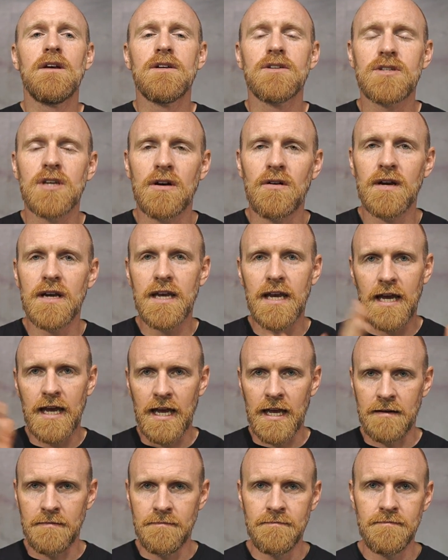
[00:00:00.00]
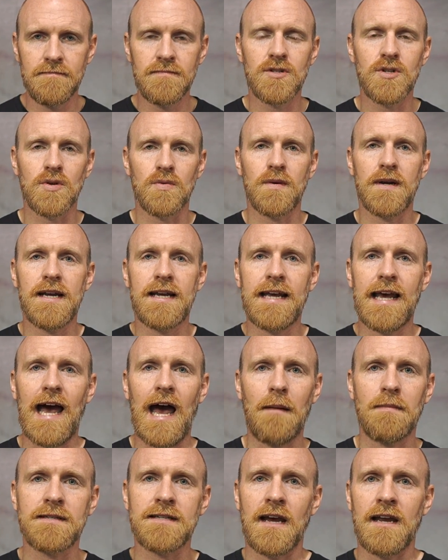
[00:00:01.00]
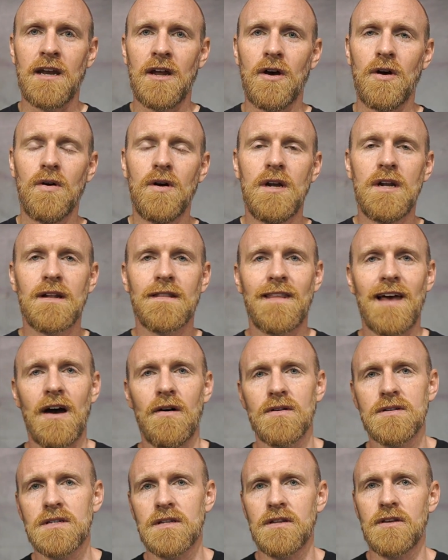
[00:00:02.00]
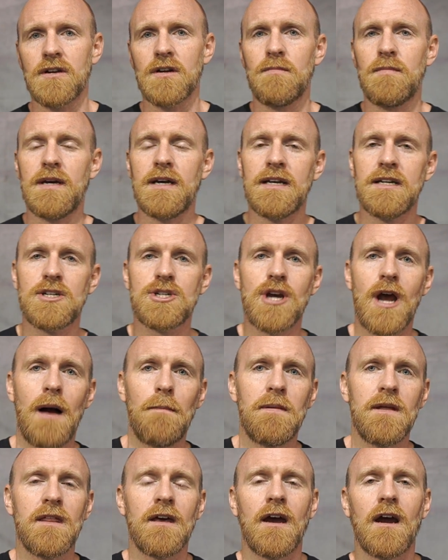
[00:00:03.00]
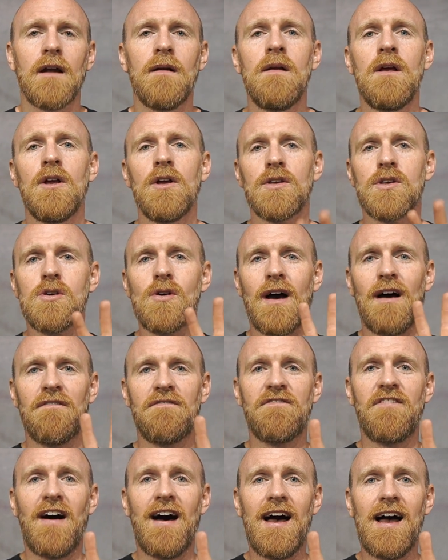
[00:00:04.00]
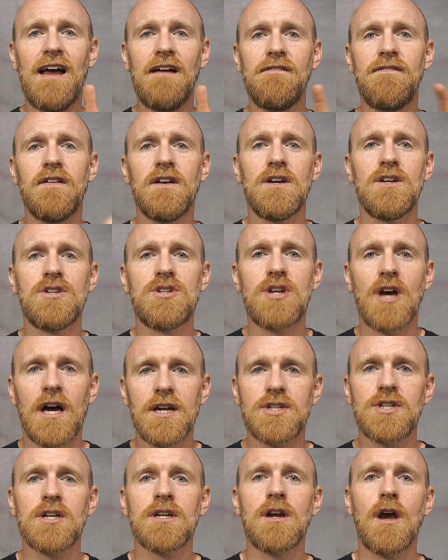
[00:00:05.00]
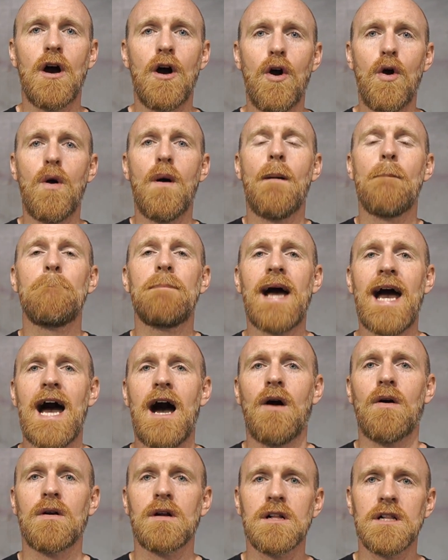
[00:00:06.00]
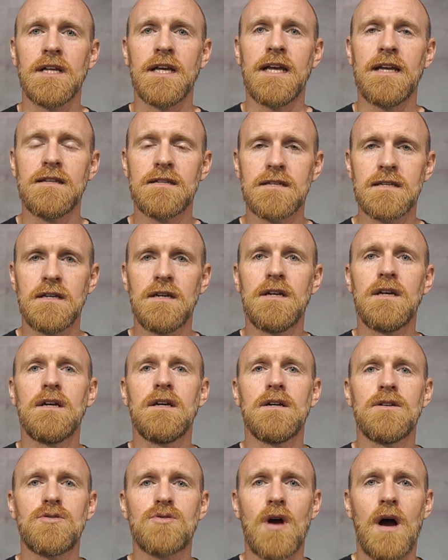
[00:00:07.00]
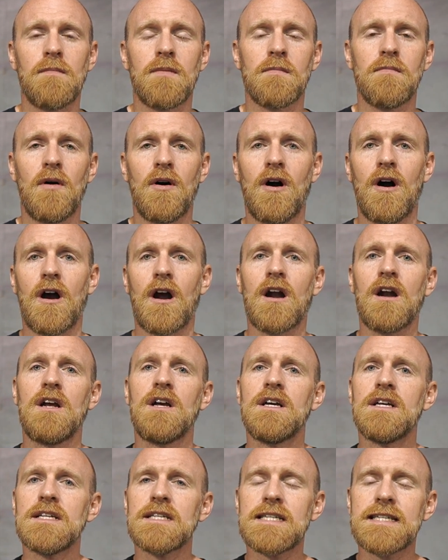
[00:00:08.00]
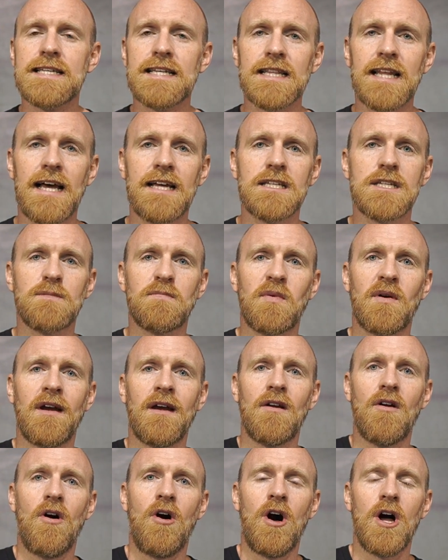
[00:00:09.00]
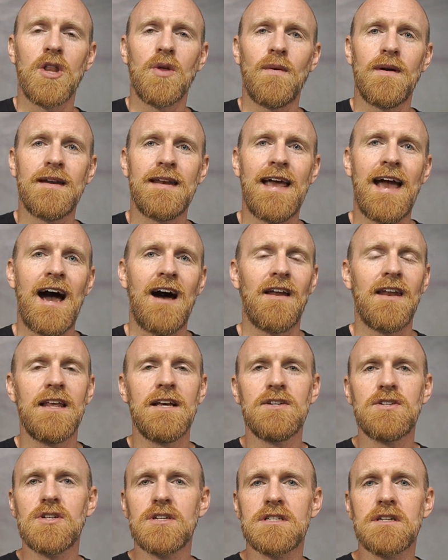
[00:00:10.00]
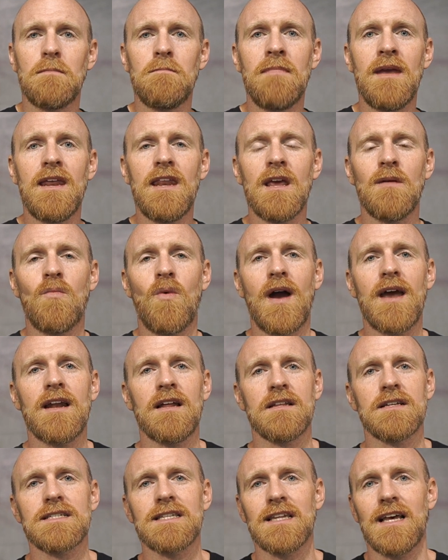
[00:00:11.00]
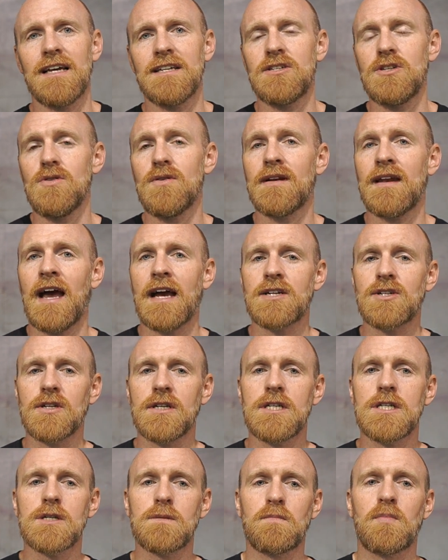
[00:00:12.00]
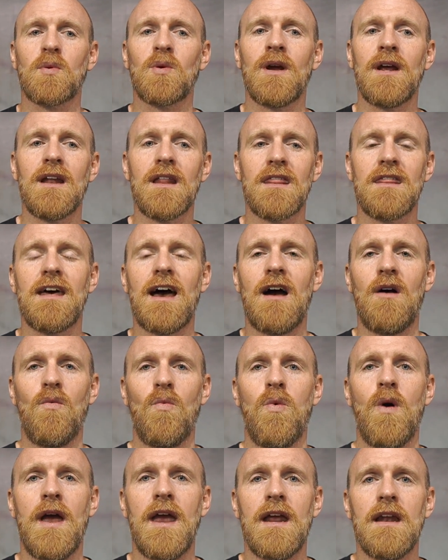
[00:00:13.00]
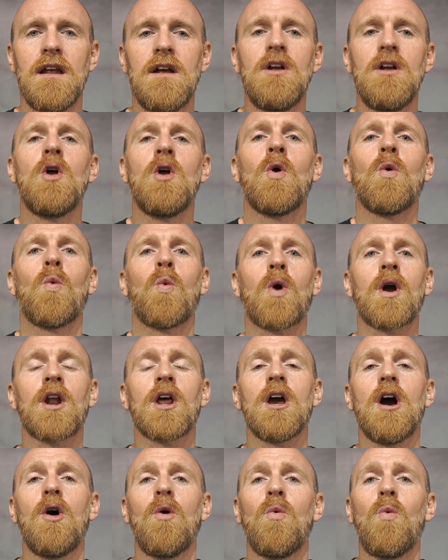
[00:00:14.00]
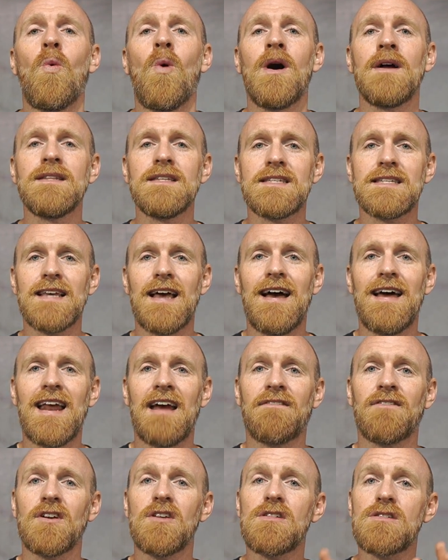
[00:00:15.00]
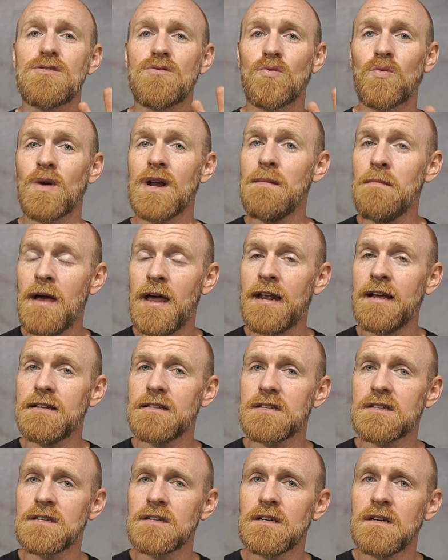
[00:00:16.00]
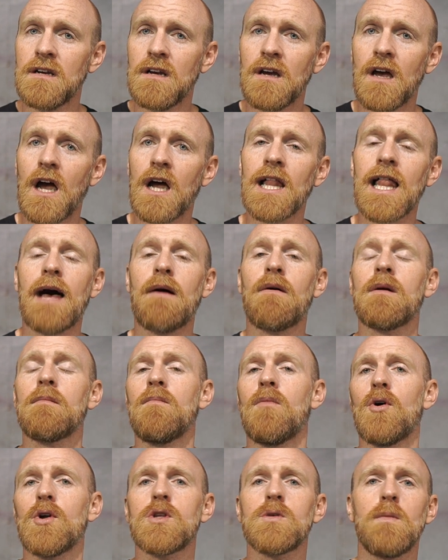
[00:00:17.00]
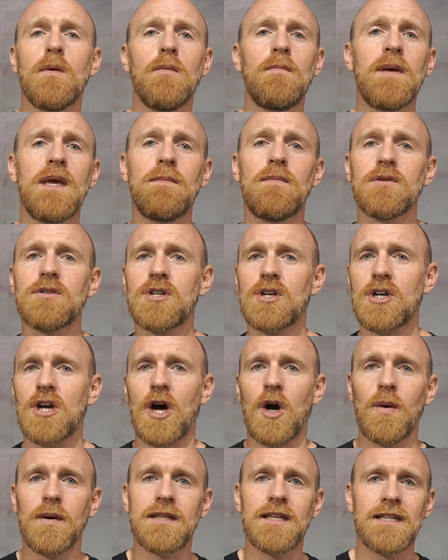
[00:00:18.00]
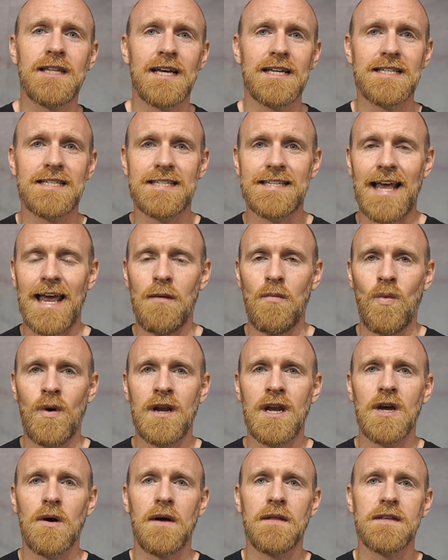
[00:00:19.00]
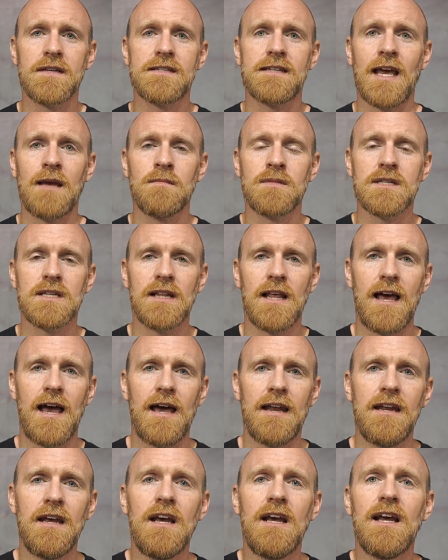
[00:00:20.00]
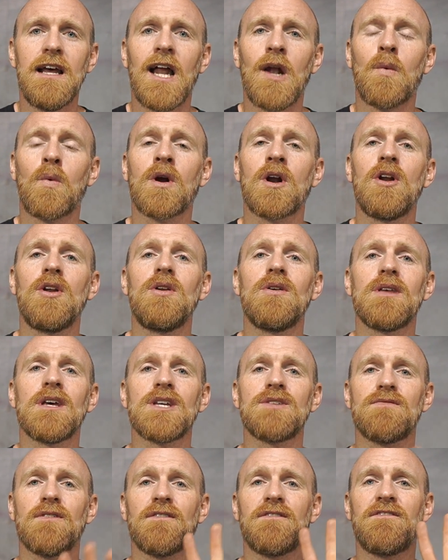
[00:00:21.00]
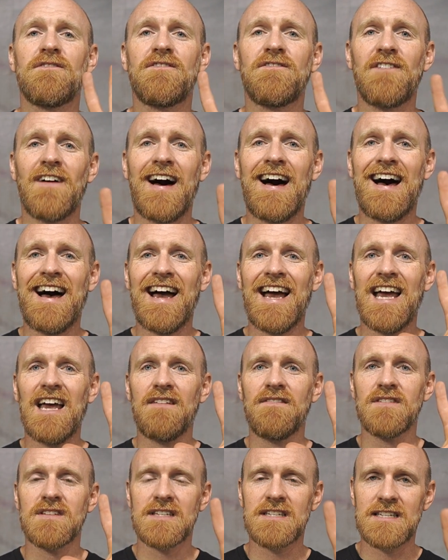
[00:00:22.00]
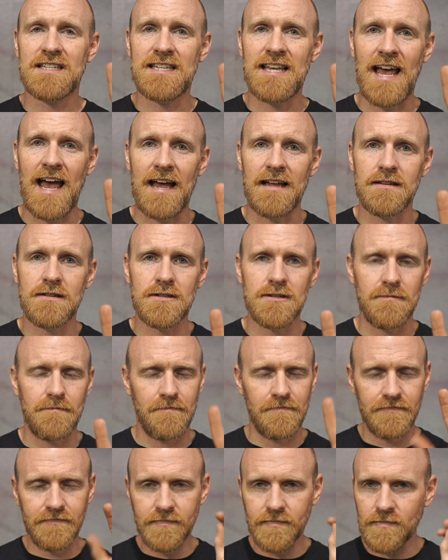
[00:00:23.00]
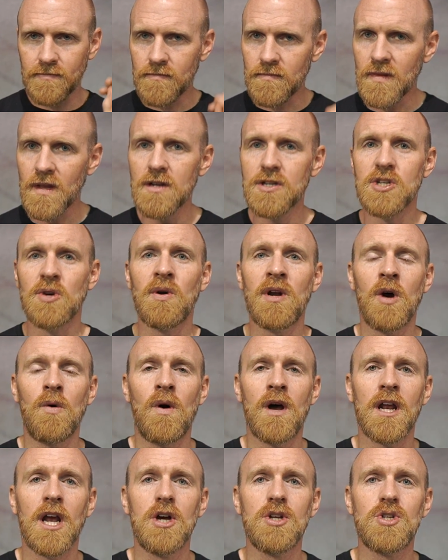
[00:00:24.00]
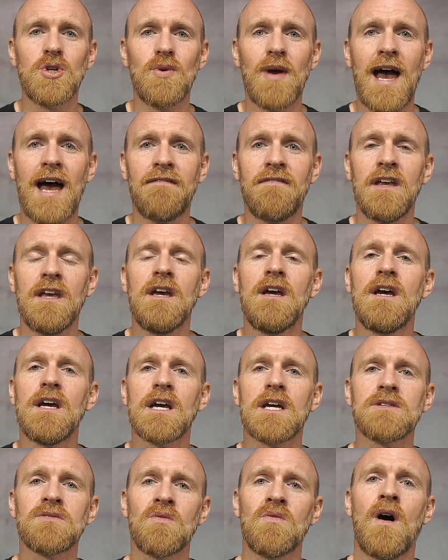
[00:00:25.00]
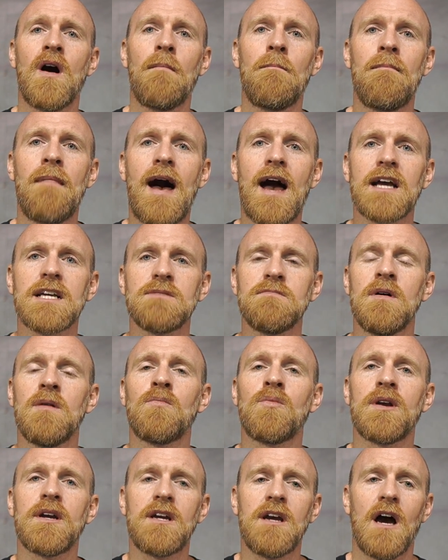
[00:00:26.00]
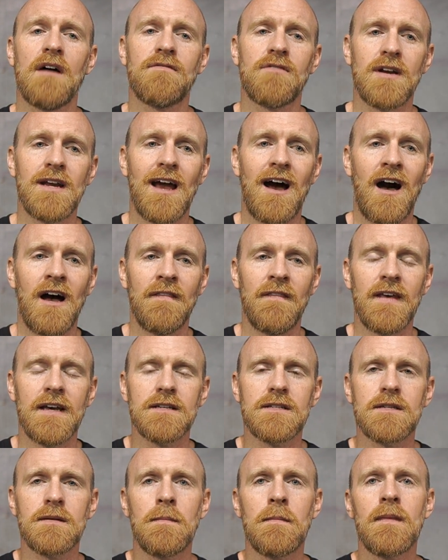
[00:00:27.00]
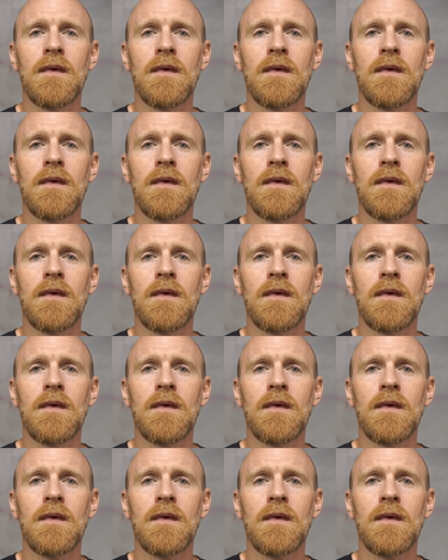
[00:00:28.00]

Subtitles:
So again, to recap, because I know that was a little bit choppy there, you'll have 5 touch and go power cleans. Drop your bar, sled sprint all the way down. And it's just a medium weight on the sled so you can actually sprint that weight. We're gonna go 1 set every 3 minutes, allowing multiple people to go within that same window on the same sled. And we're gonna do this for 5 sets. So we don't wanna go too heavy because we want maximum recovery on this.